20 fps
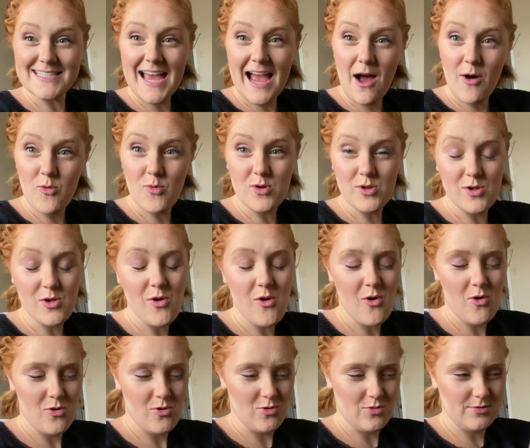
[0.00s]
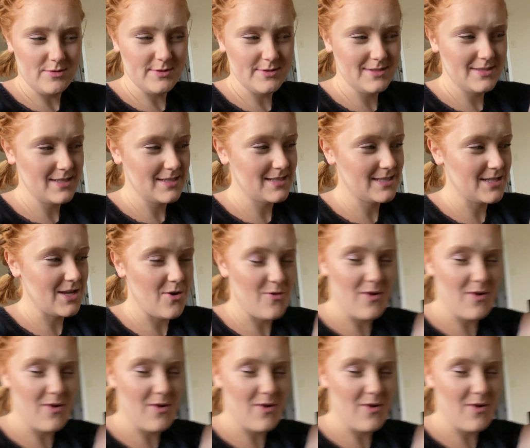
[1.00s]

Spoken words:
dowel holes. So